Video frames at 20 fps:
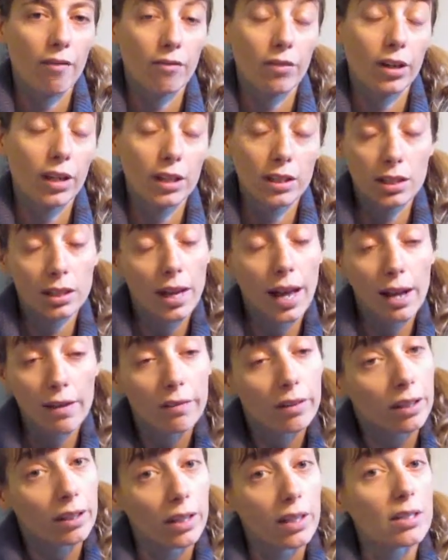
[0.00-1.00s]
And I did have
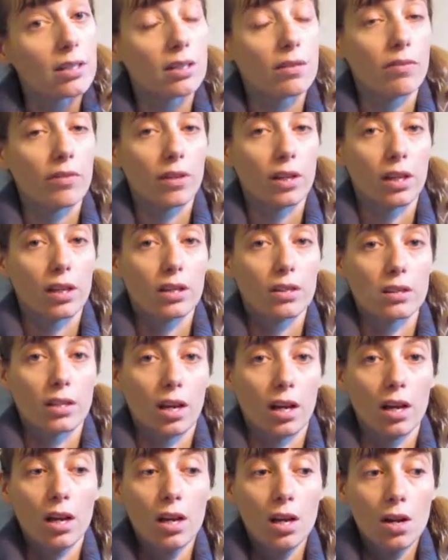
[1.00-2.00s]
a list of things
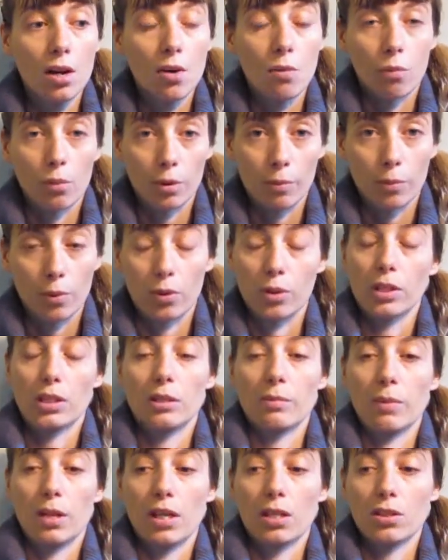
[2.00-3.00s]
that were important to me.